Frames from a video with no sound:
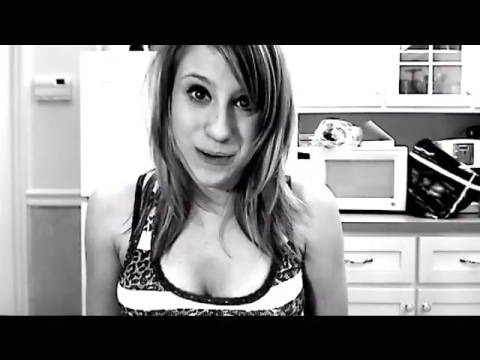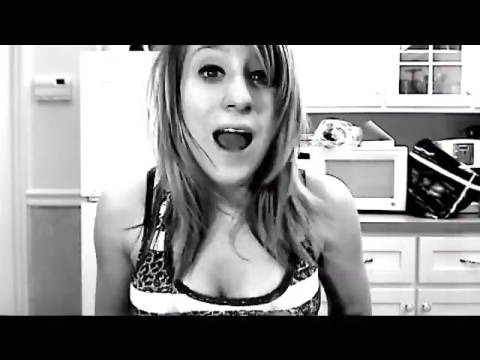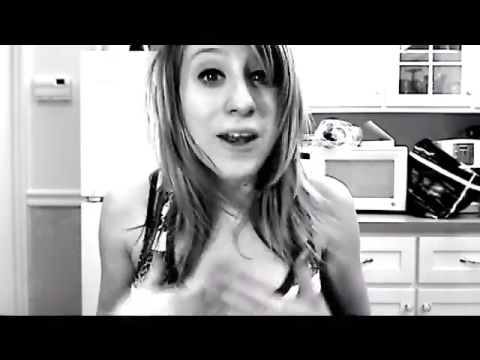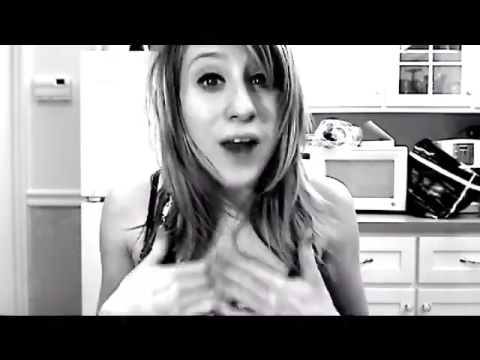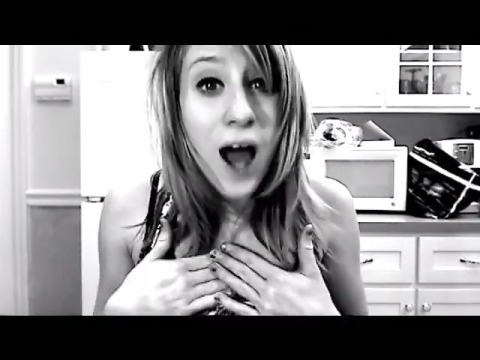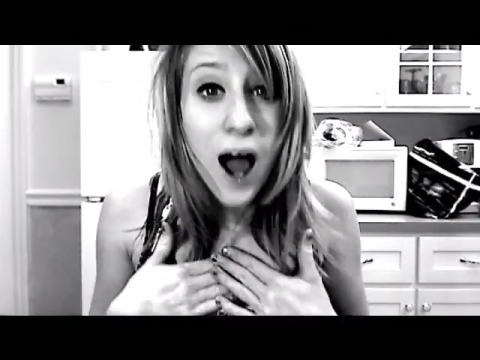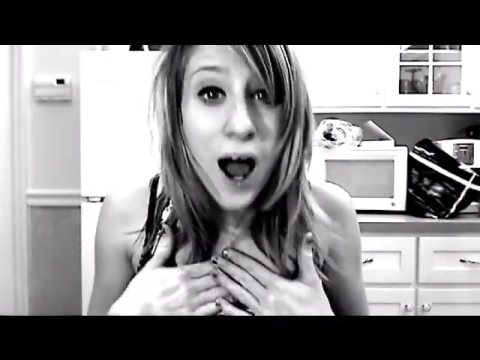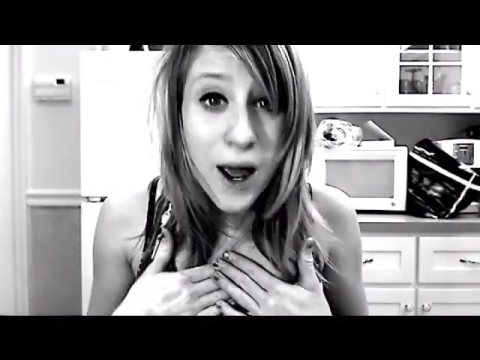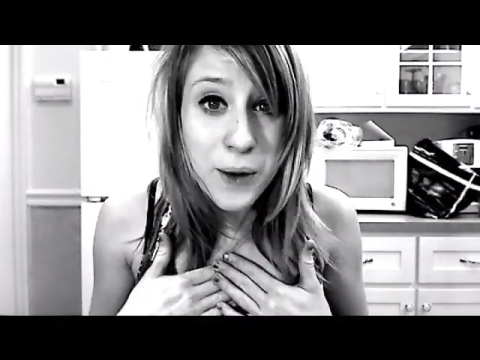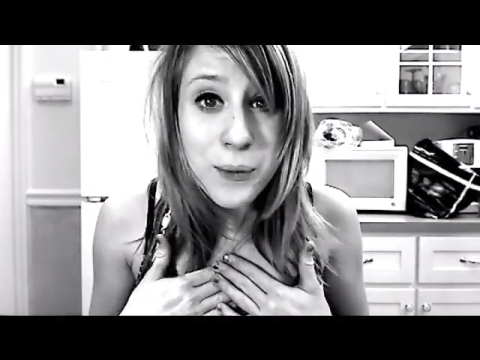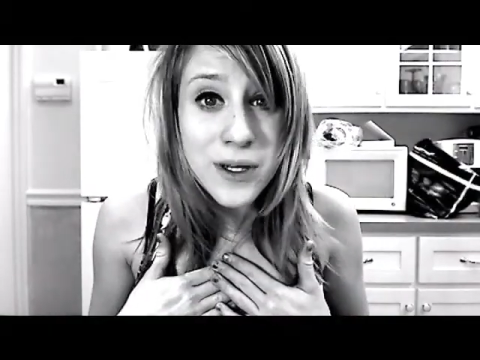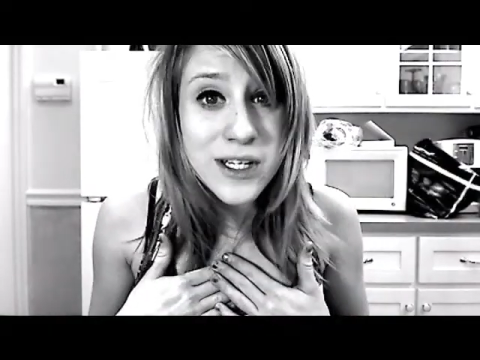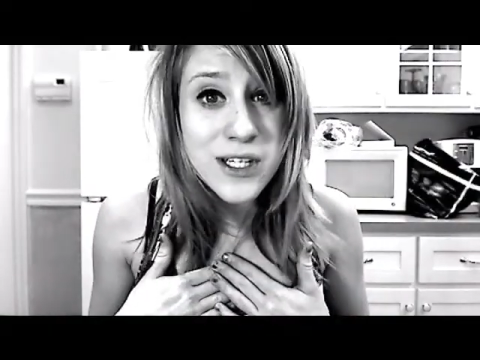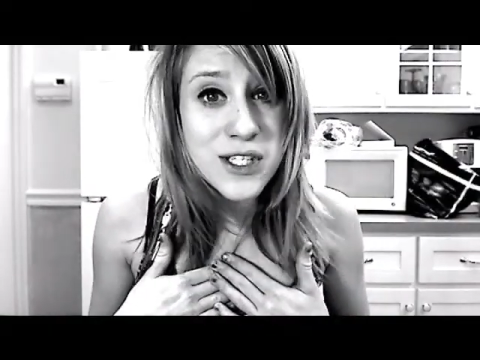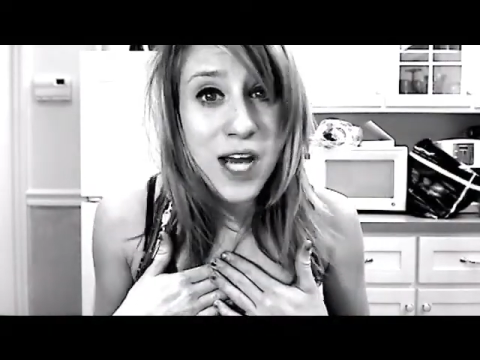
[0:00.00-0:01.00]
And I
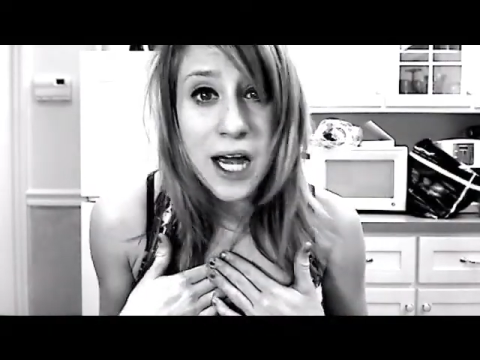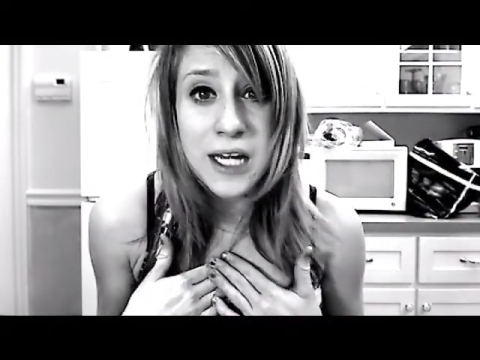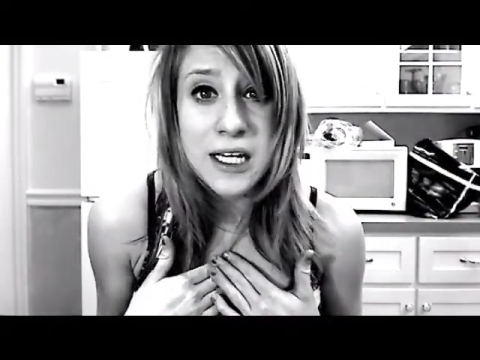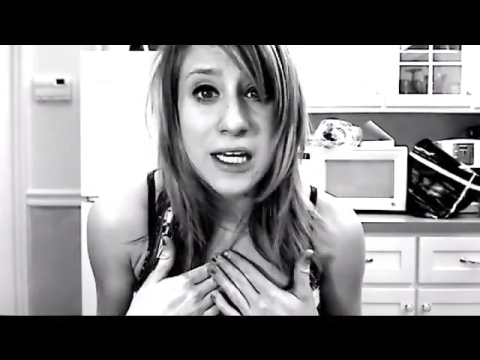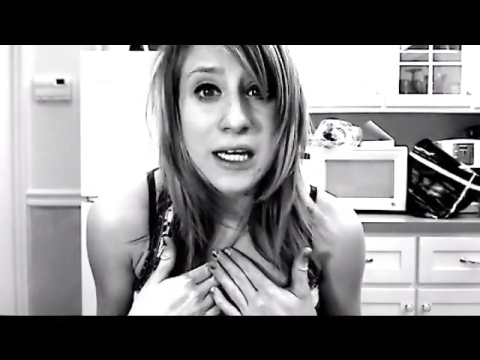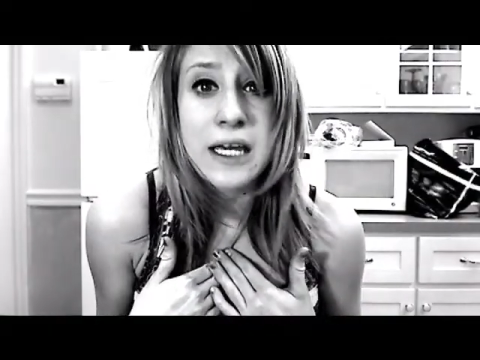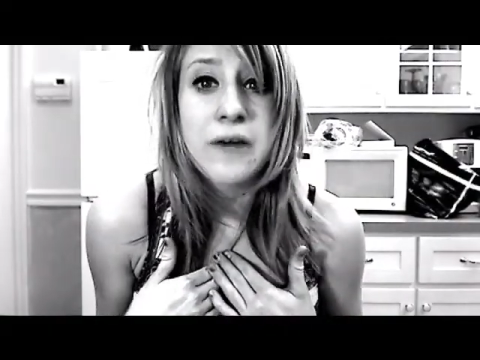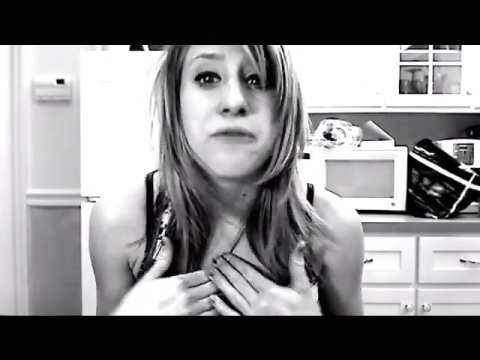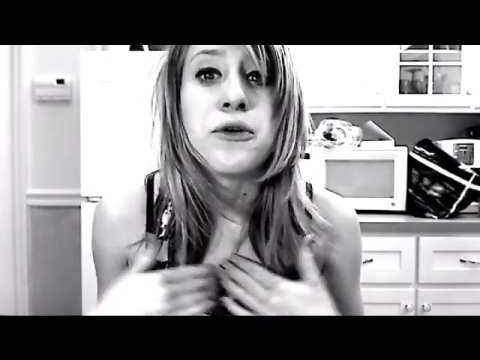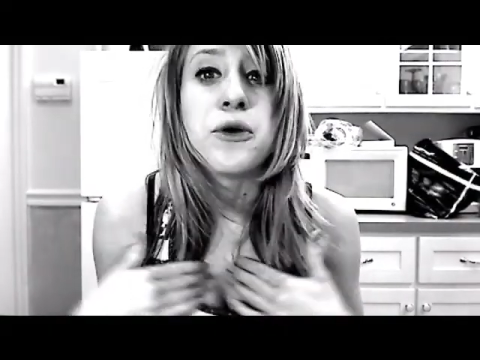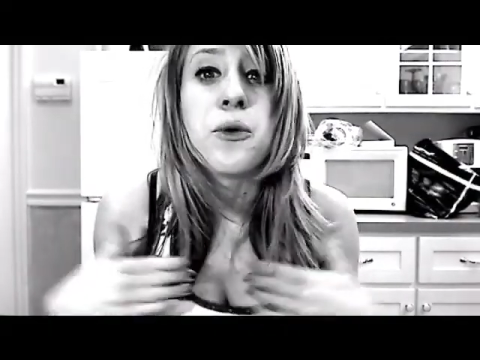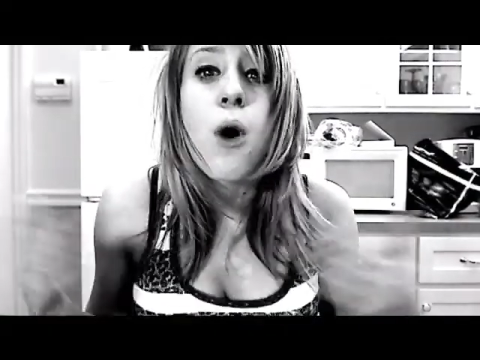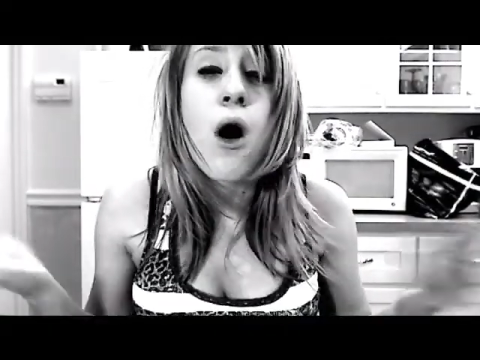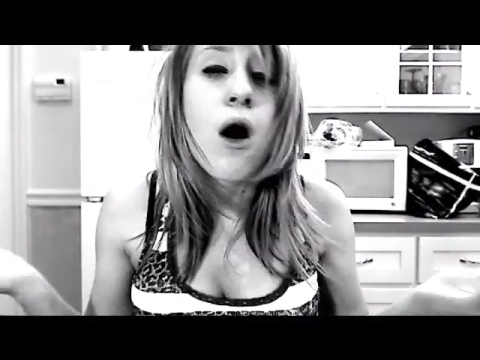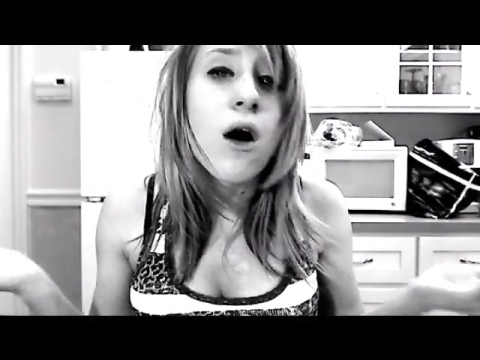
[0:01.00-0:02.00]
wish I could give you